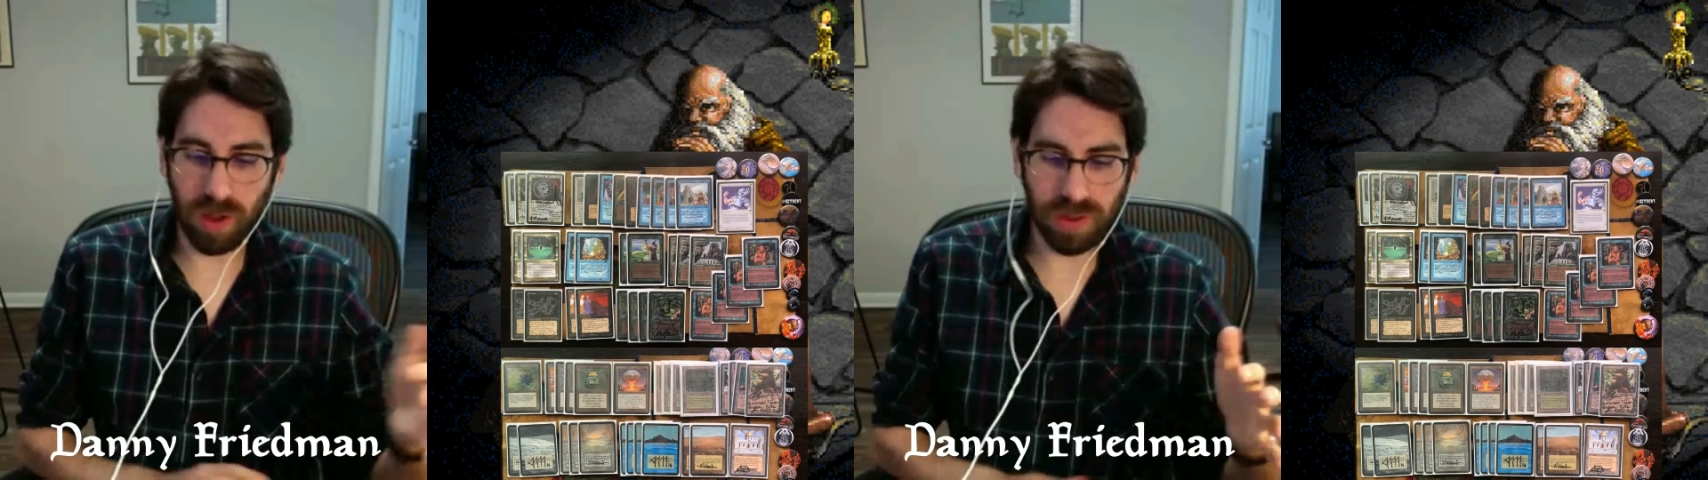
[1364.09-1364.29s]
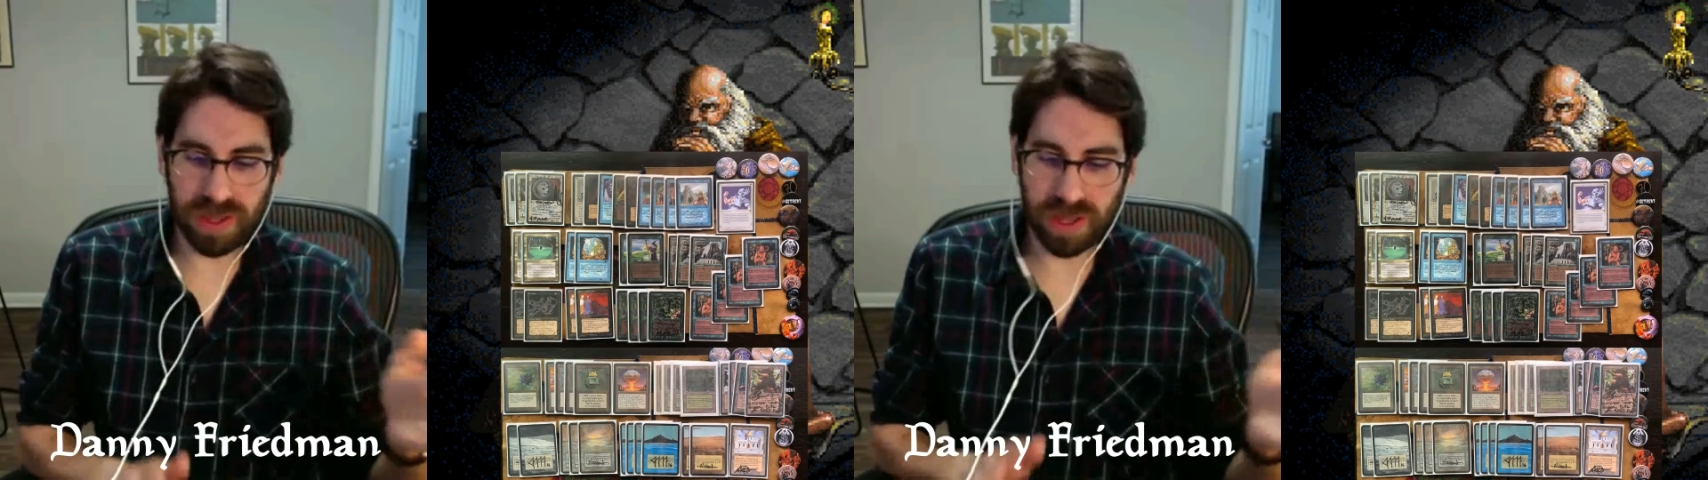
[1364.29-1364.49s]

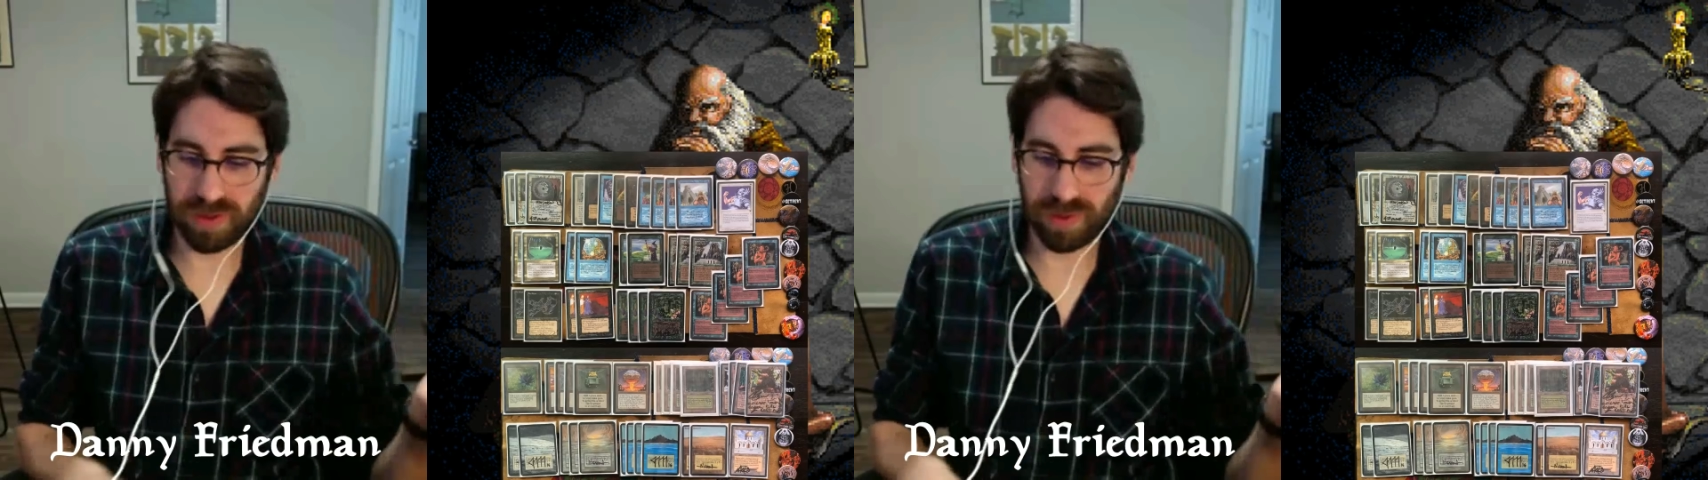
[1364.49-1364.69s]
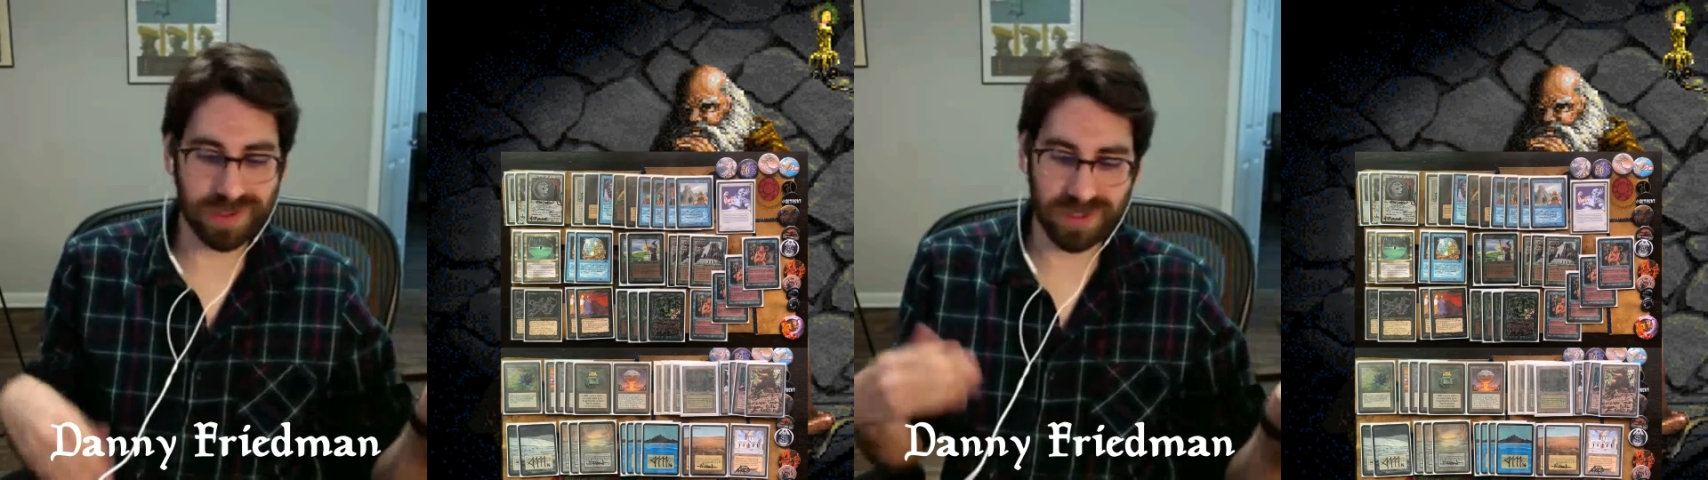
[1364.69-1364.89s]
All the
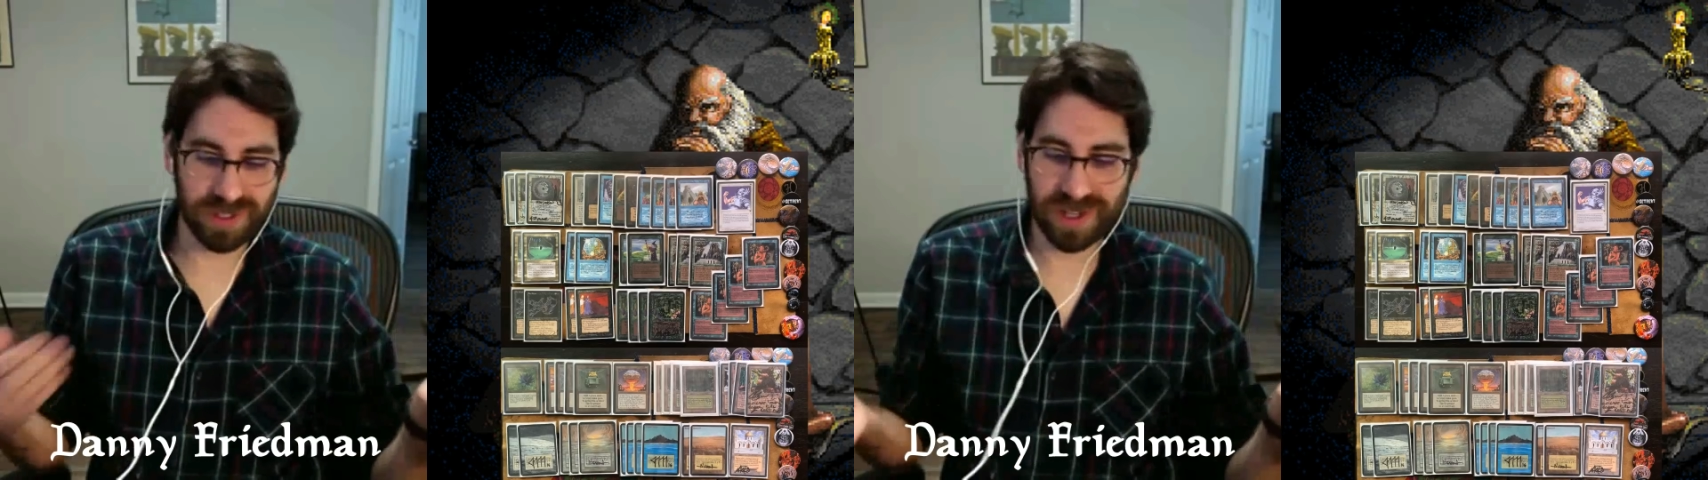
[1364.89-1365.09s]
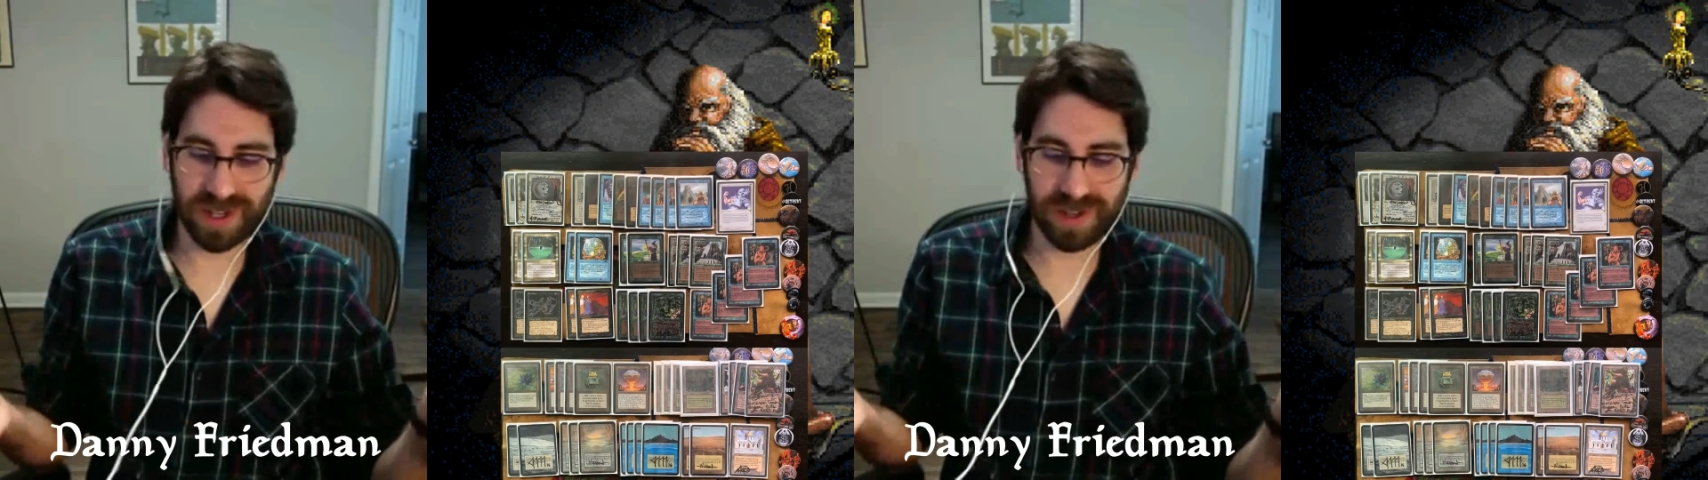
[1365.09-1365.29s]
other ones are
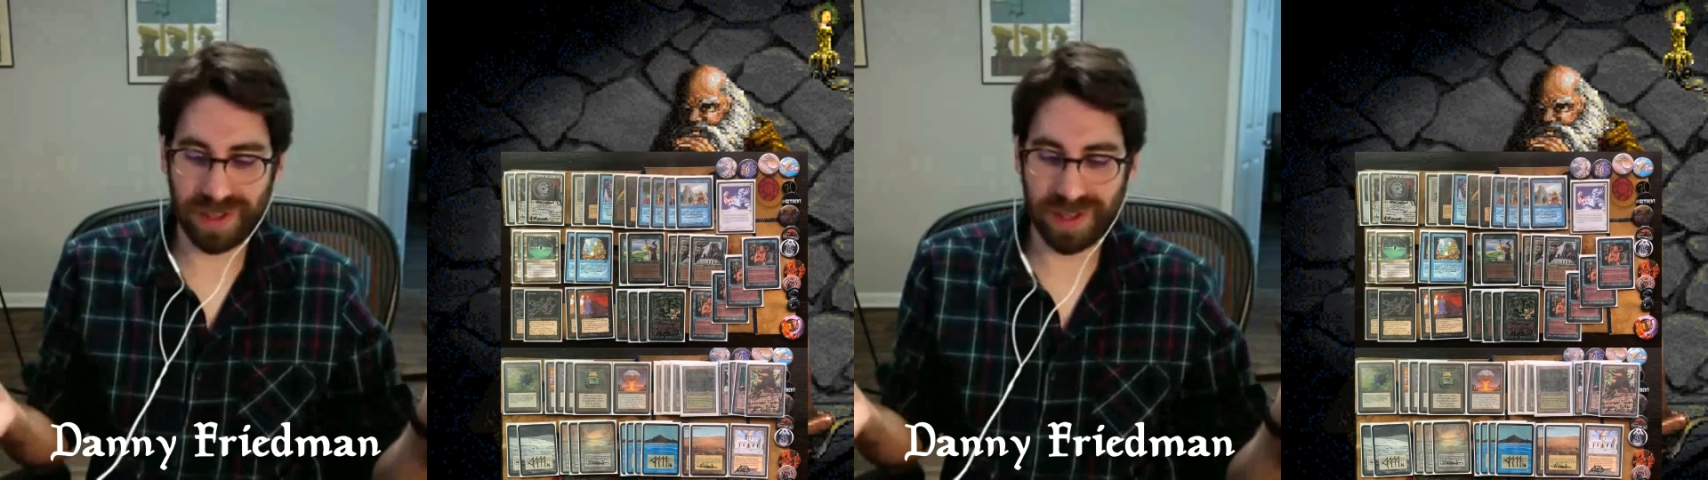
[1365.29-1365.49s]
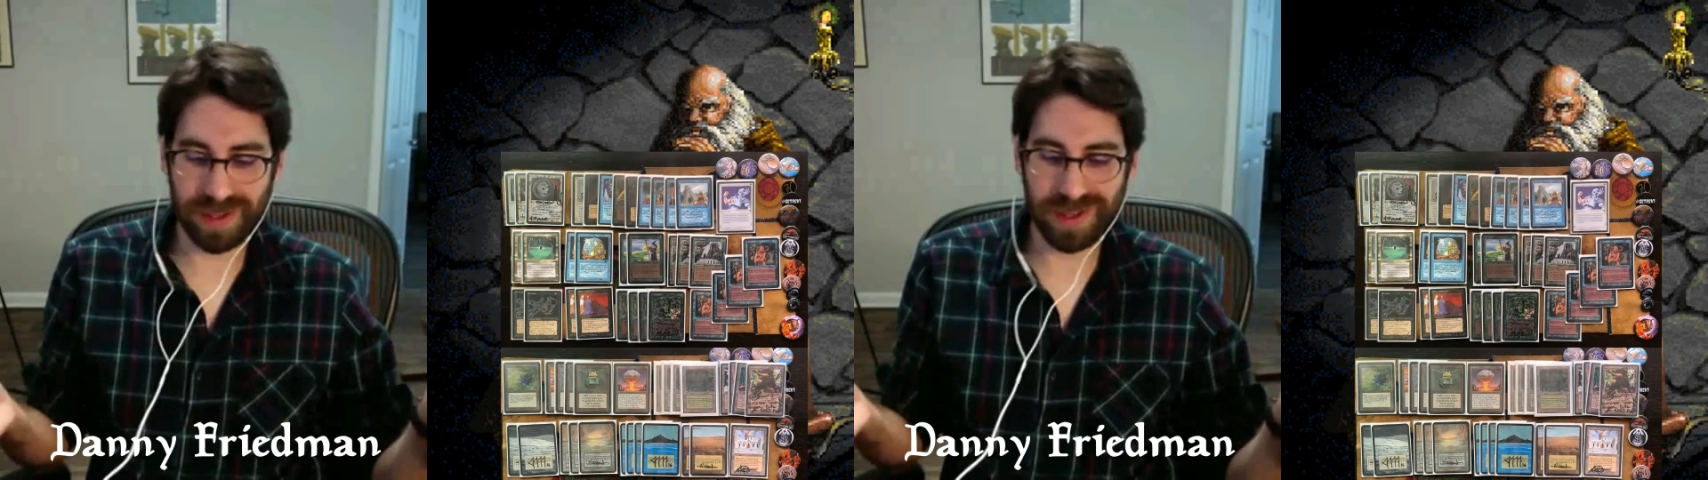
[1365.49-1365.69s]
just kind of
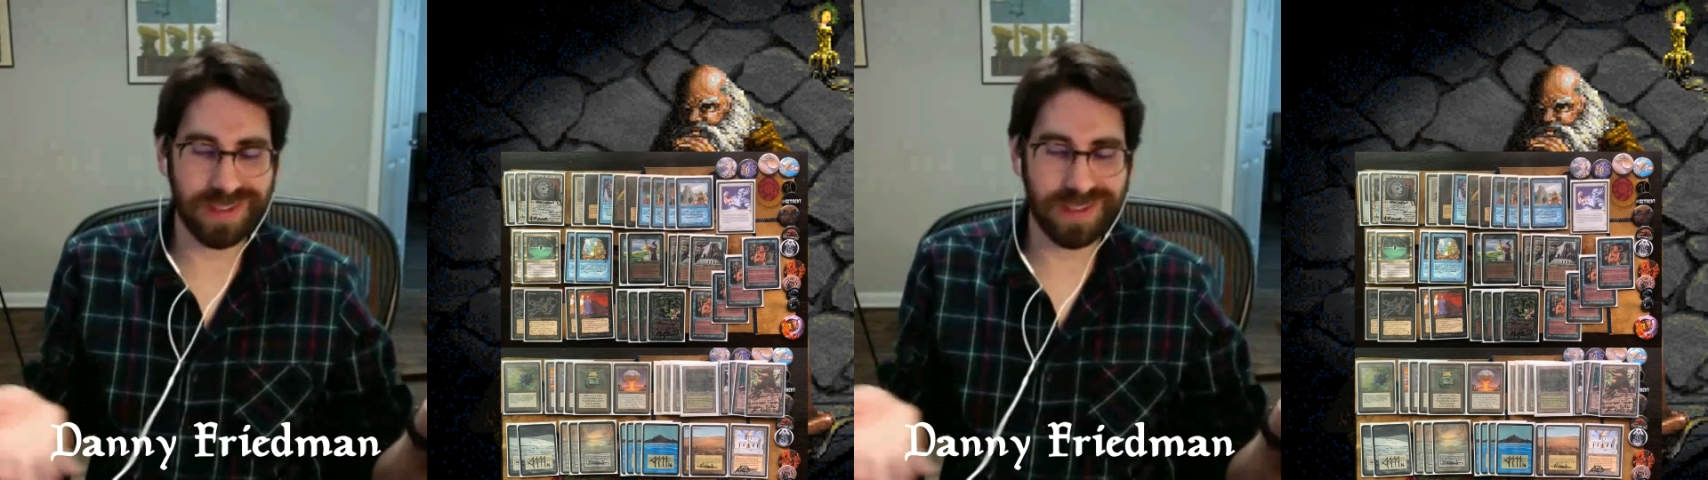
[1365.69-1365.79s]
like,